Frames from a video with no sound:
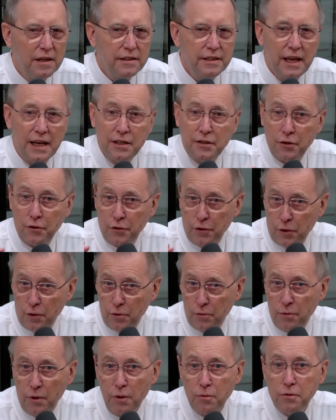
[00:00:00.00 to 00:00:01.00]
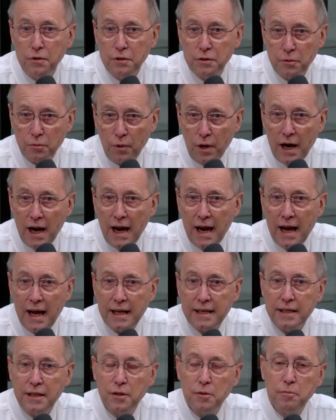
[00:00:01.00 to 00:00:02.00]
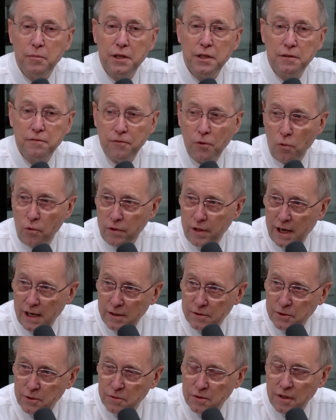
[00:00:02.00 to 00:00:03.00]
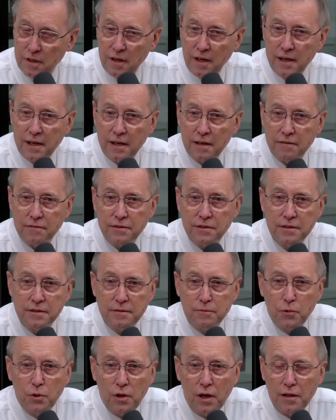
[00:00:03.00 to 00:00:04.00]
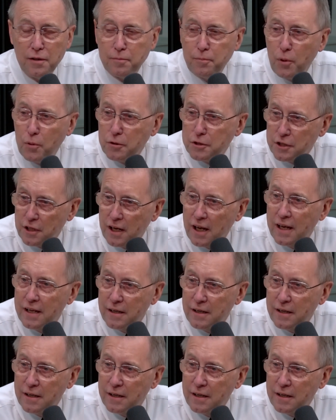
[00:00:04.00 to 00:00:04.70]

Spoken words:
take the third road to the right, and it'll be the fourth house on the left, and we'll have the porch light on.